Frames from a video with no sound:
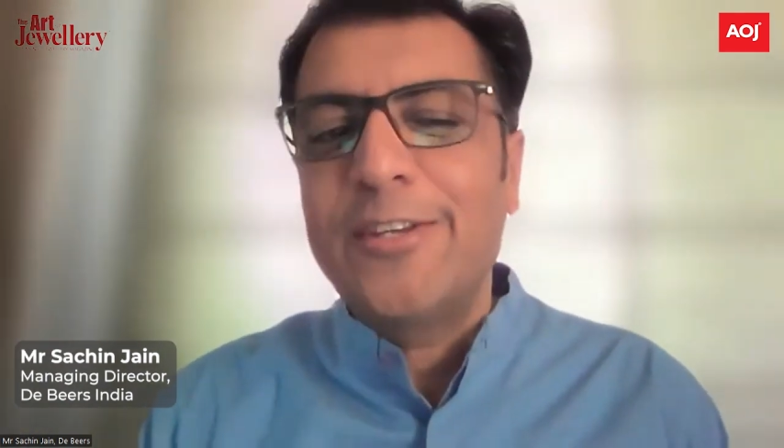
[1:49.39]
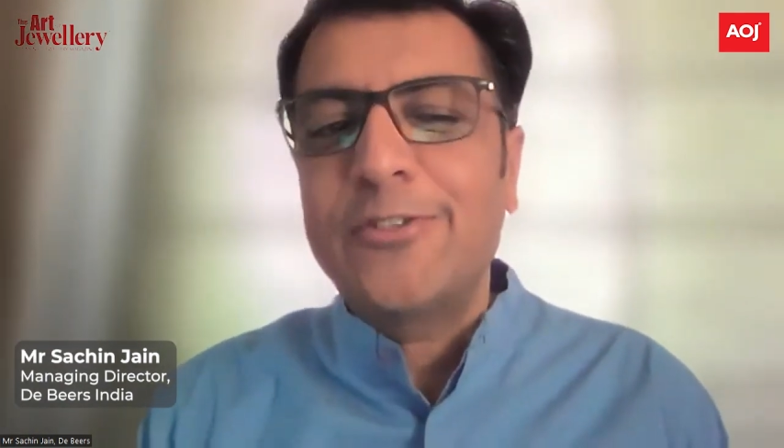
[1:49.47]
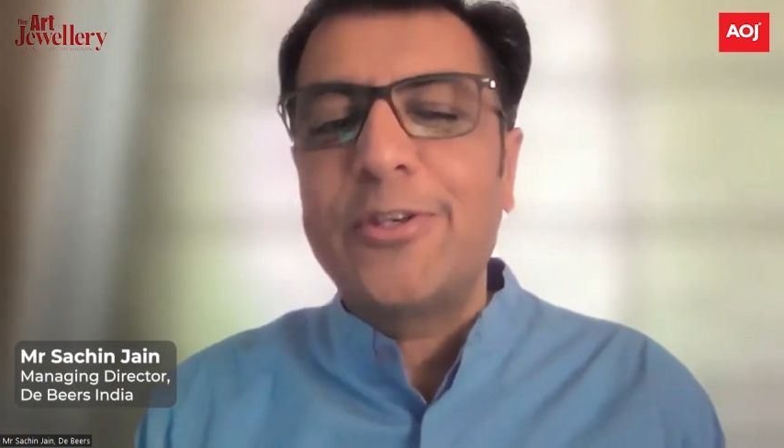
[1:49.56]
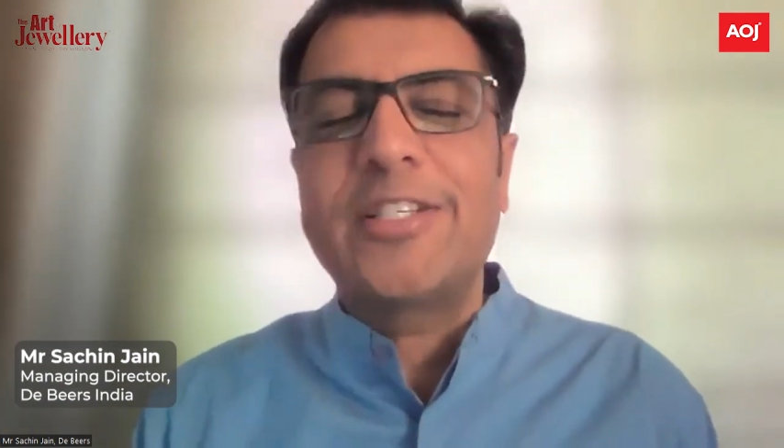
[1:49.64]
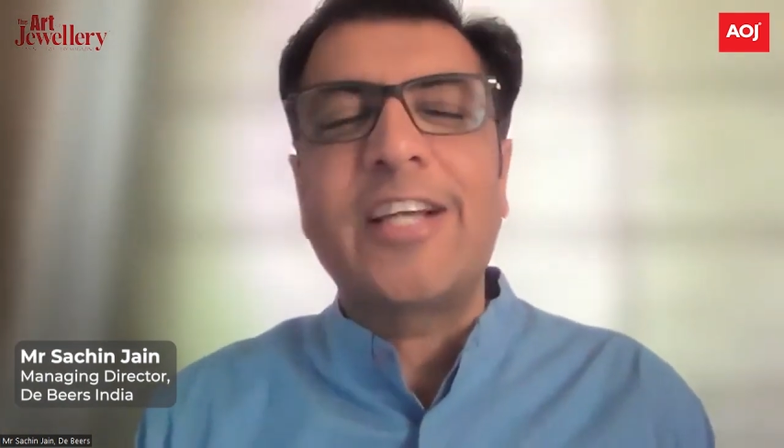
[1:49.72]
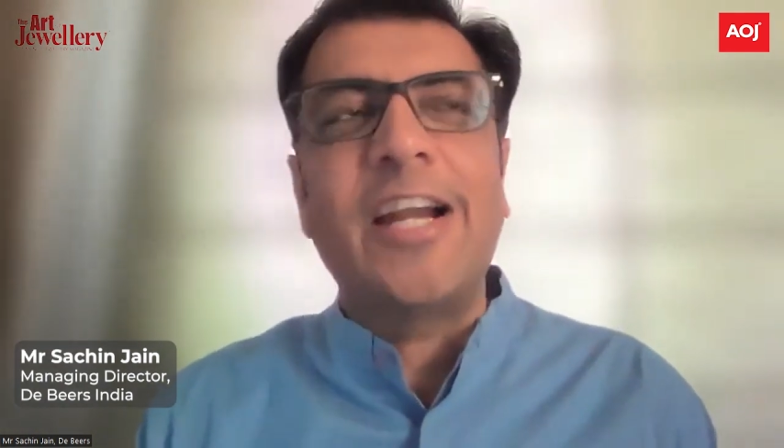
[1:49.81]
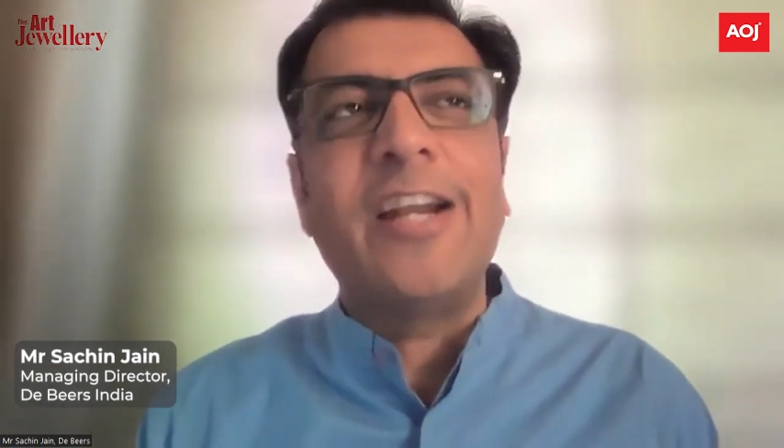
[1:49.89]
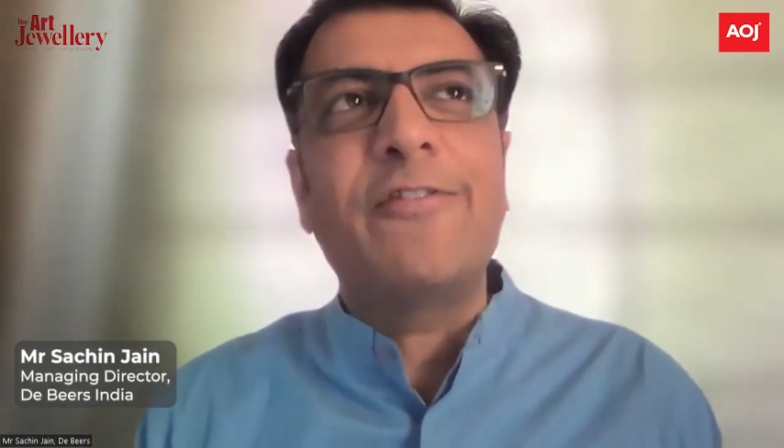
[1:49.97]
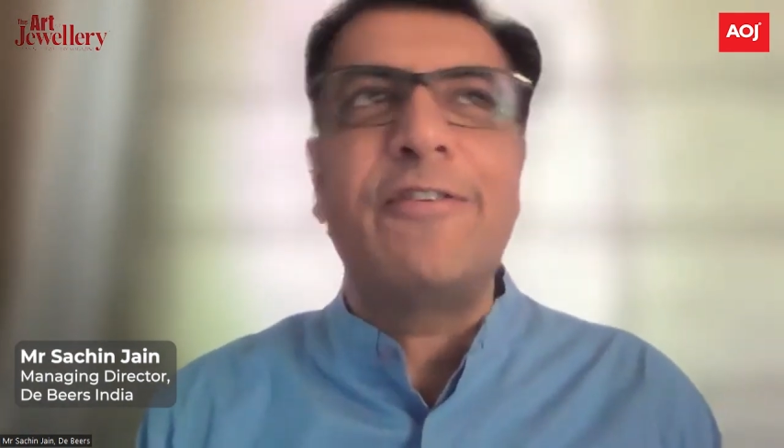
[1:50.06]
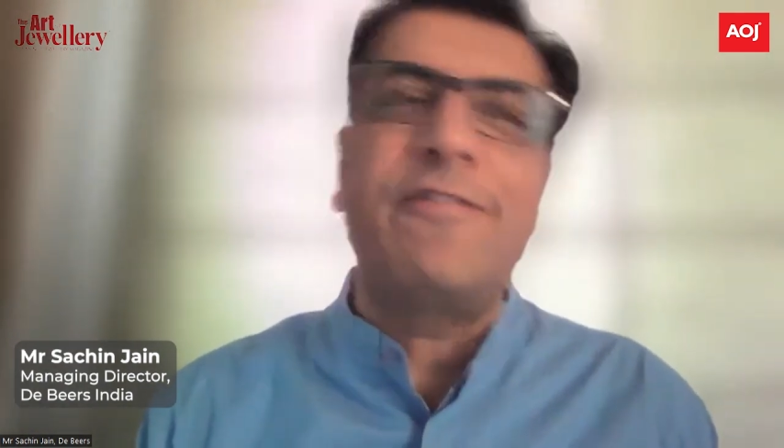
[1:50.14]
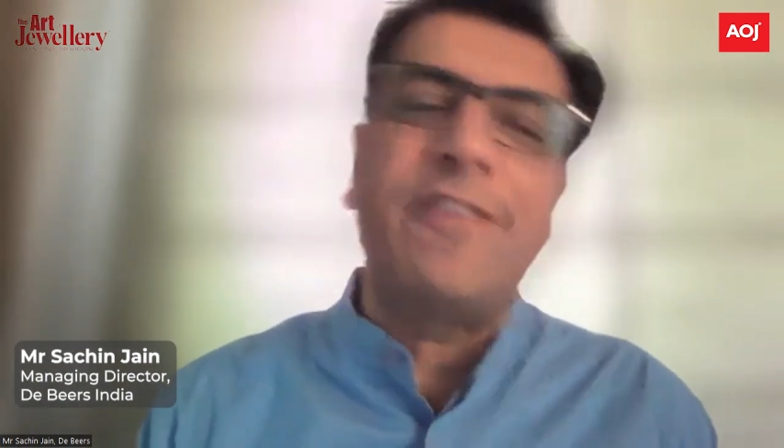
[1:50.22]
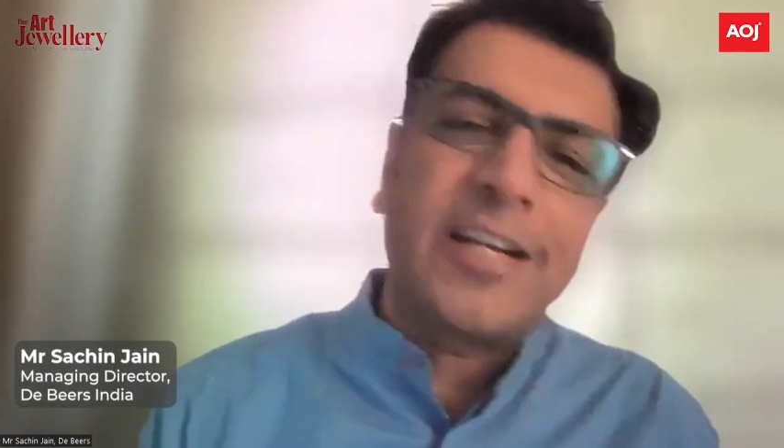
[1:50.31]
So it's kind
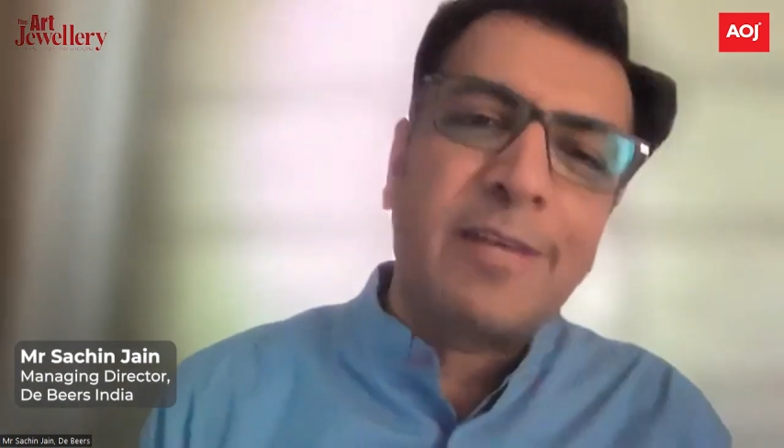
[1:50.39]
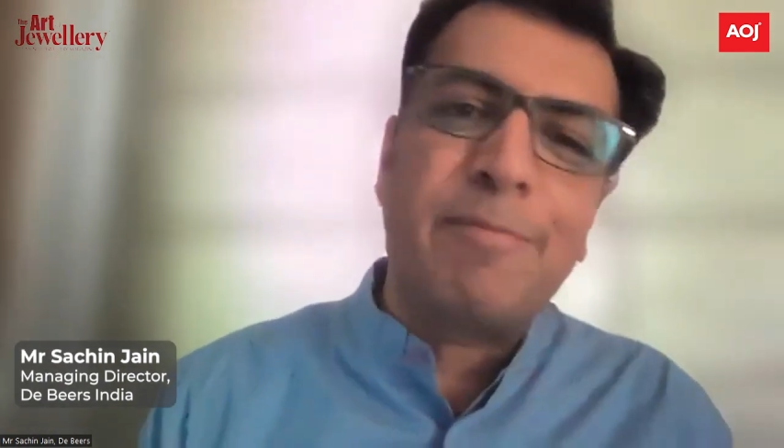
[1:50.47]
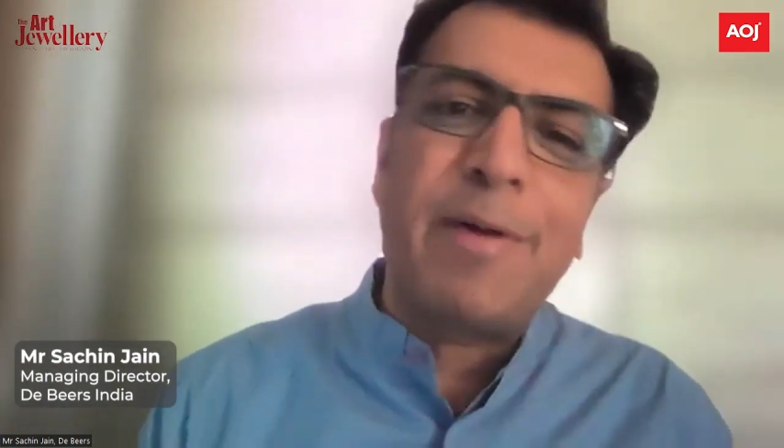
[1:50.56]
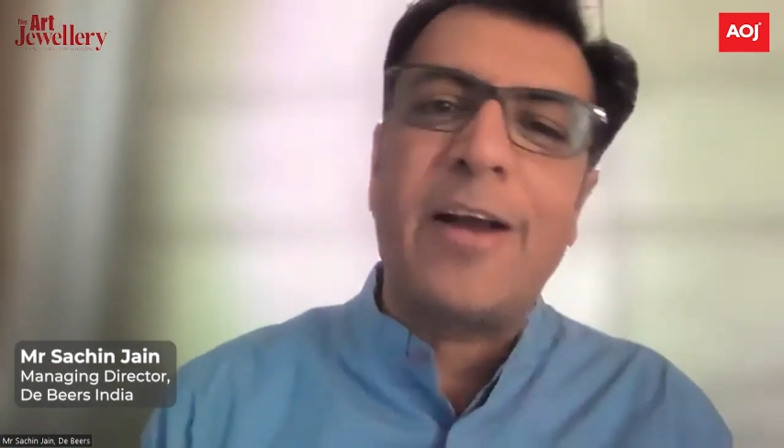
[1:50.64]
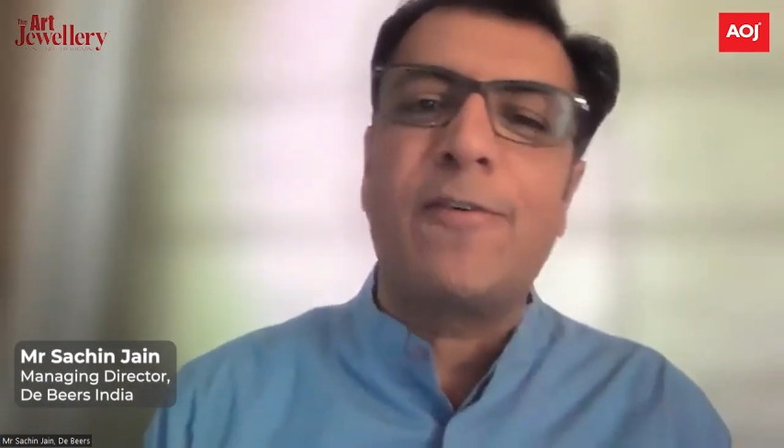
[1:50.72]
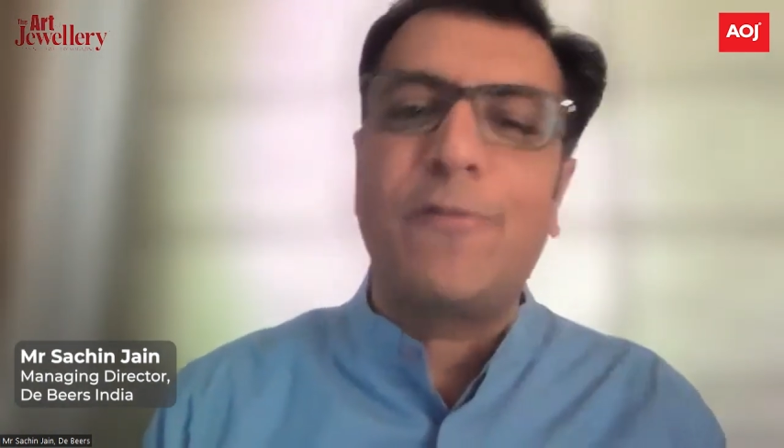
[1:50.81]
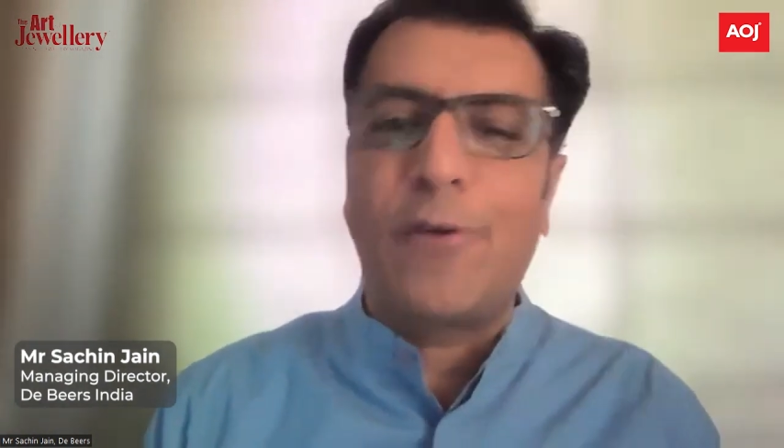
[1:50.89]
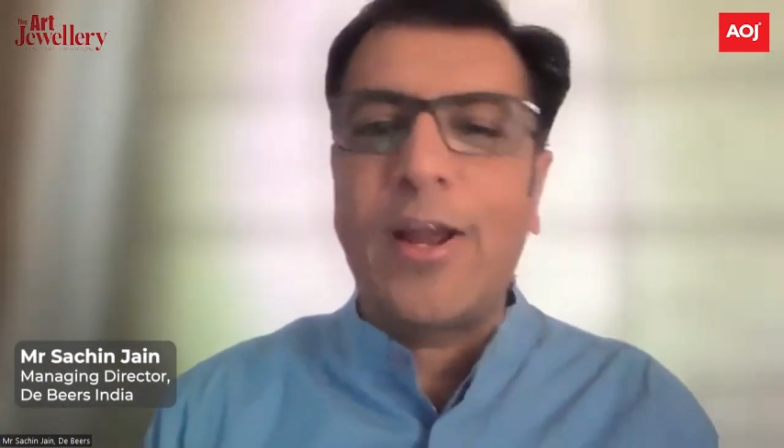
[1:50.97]
of reflecting back of